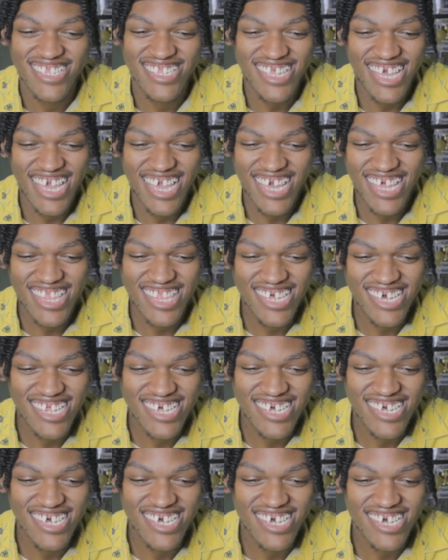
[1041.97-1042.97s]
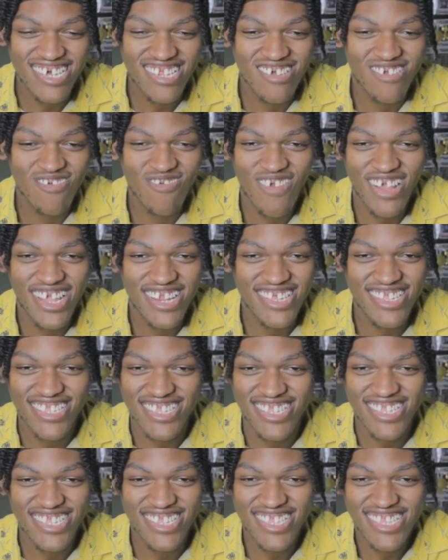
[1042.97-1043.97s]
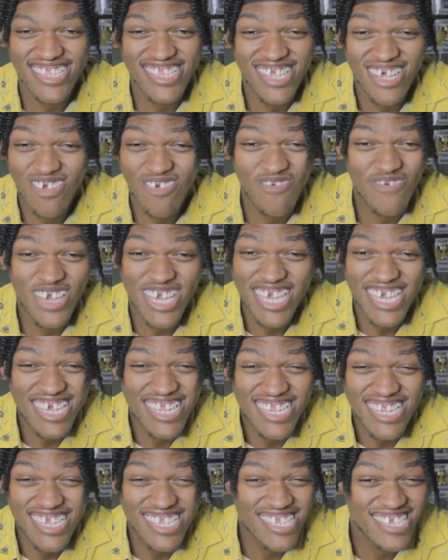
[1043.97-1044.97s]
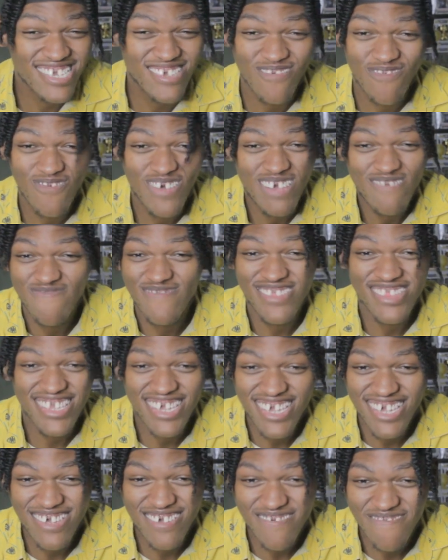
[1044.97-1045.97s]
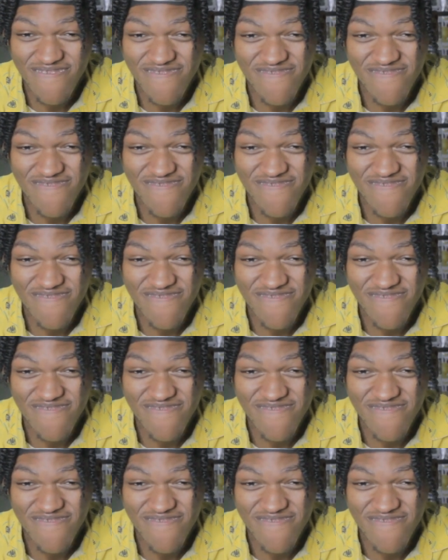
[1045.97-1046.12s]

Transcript: tale of the greatest knucklehead that you ever lived.